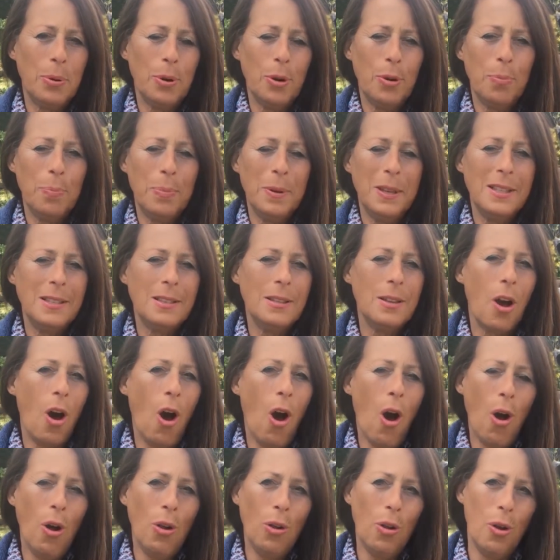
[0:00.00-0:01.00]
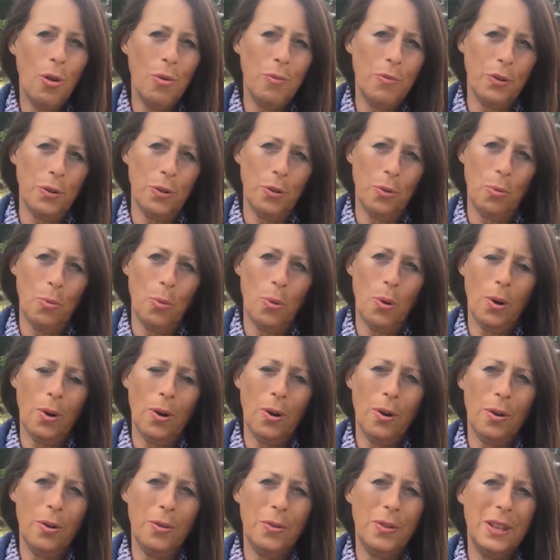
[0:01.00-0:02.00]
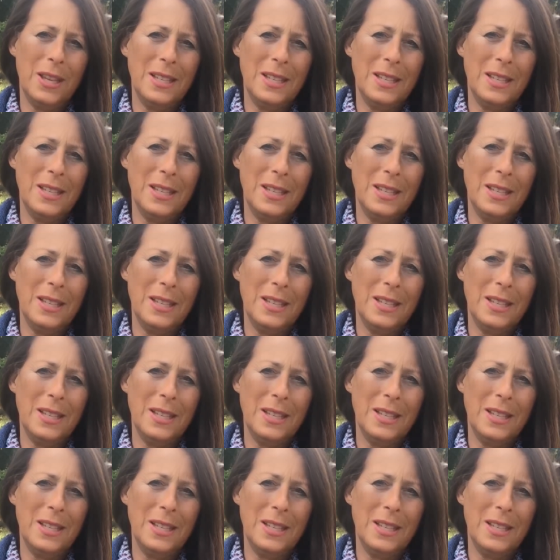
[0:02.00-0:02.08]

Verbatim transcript: purpose all over the world.